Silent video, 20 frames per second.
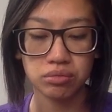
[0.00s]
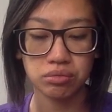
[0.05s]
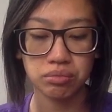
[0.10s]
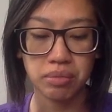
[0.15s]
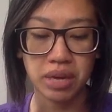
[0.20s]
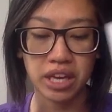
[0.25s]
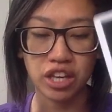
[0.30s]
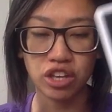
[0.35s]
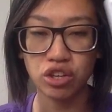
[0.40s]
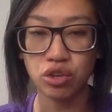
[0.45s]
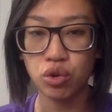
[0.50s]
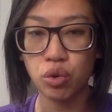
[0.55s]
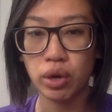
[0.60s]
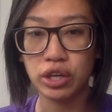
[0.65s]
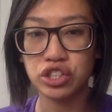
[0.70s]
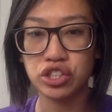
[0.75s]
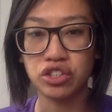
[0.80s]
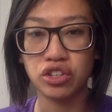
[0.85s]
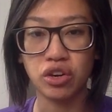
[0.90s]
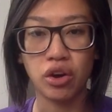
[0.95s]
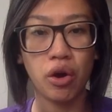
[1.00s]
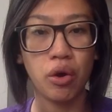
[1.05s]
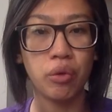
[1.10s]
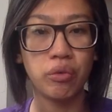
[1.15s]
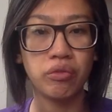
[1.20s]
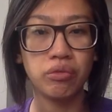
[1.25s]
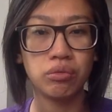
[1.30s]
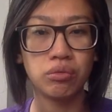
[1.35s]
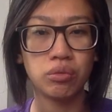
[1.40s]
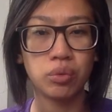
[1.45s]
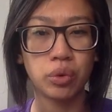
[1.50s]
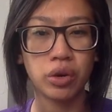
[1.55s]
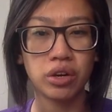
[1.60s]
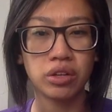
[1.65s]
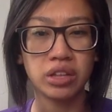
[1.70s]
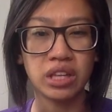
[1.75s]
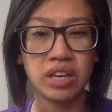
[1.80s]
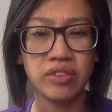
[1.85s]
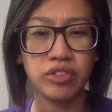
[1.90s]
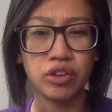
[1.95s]
making you question your own
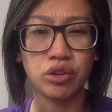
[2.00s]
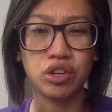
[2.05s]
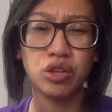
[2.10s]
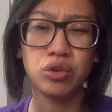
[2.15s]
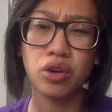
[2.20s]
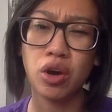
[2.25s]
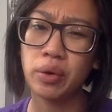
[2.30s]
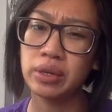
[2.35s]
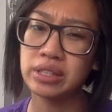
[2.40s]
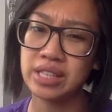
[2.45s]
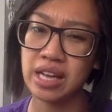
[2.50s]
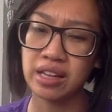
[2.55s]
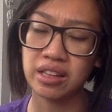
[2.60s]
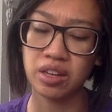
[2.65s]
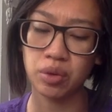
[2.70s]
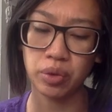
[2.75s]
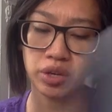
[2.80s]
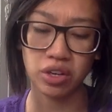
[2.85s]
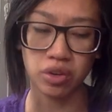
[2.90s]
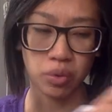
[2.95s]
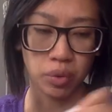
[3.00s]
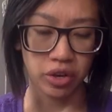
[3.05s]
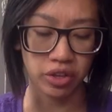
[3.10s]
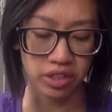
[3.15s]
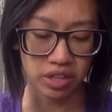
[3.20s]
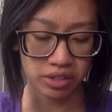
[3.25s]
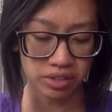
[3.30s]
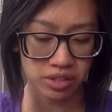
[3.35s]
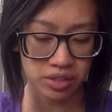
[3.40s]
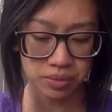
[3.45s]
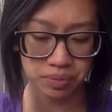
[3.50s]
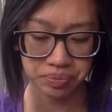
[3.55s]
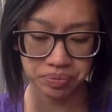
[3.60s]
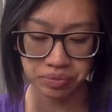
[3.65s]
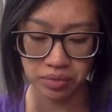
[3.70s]
worth, even though you know exactly what your worth is.